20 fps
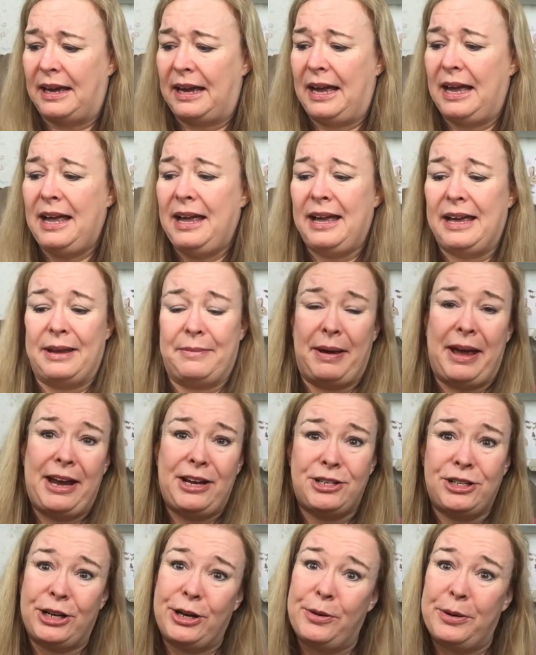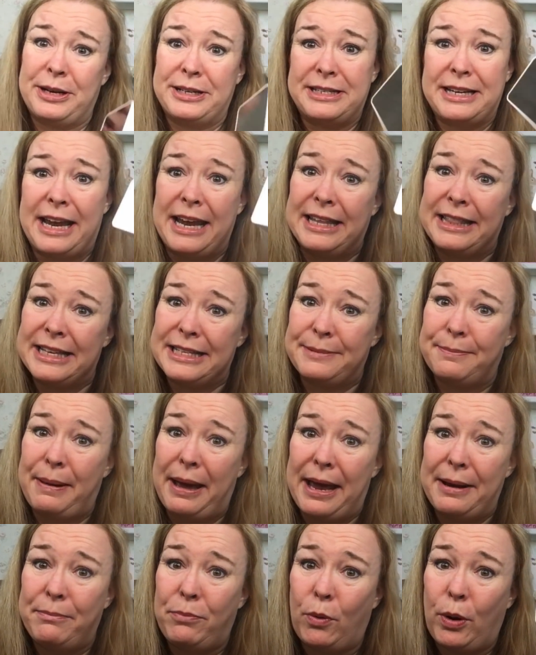I am actually going to take this
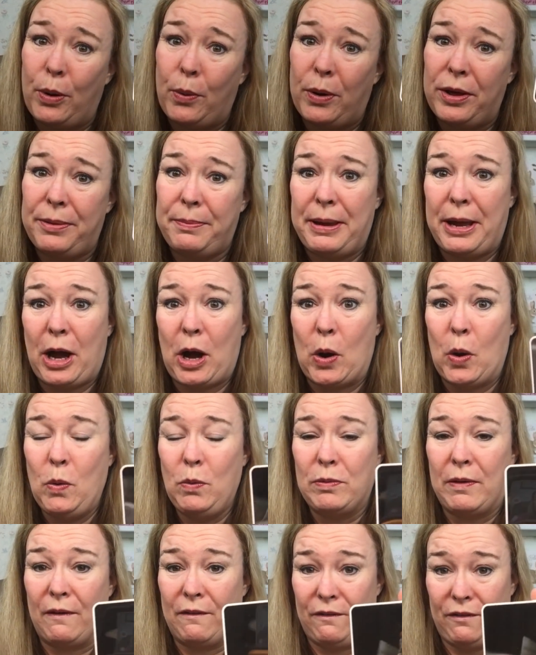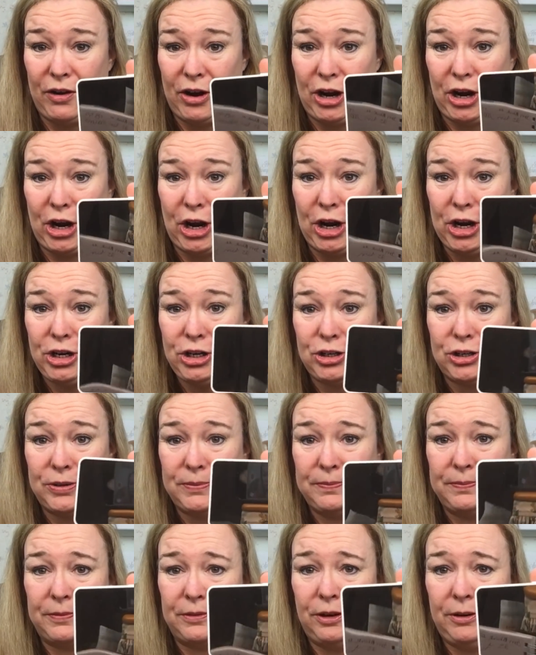bad boy with me on a
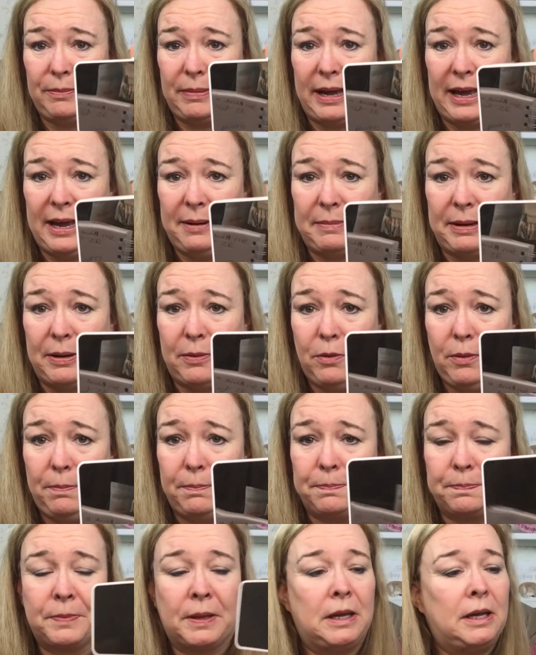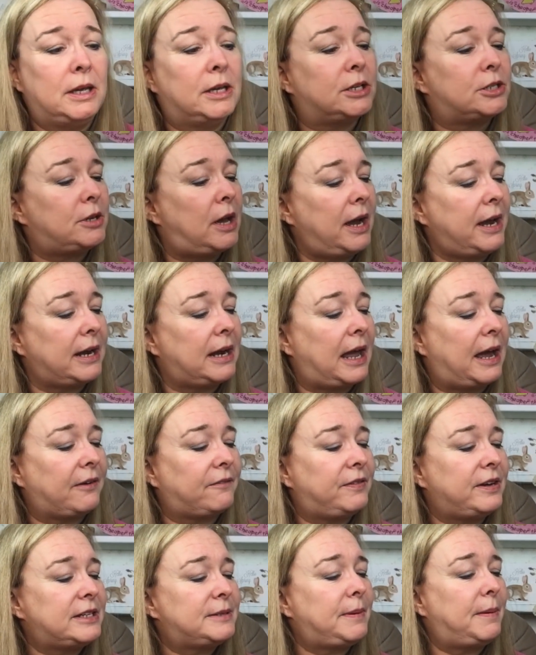vacation. Look behind me. Whoop. So I can,
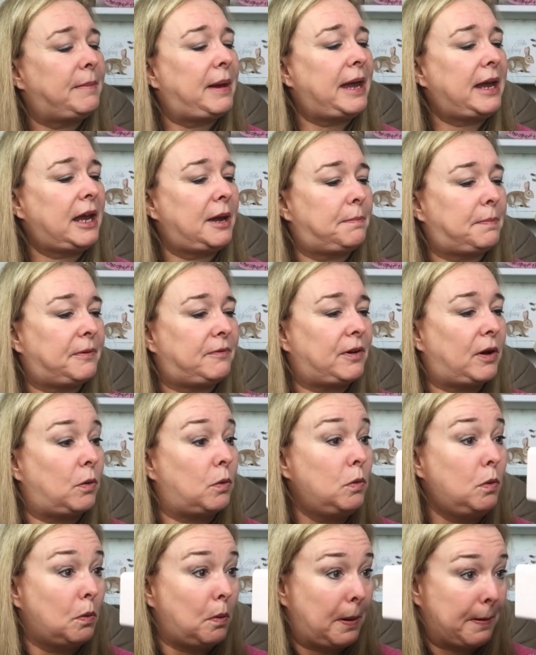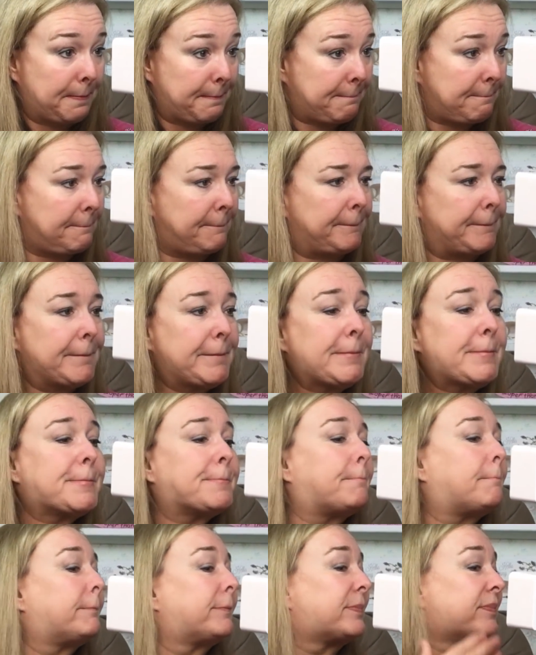like, fix my makeup if I... Ooh.
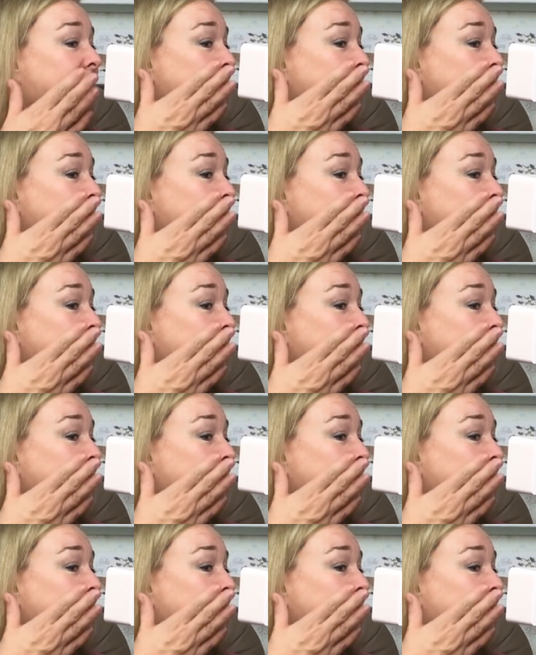Mmm.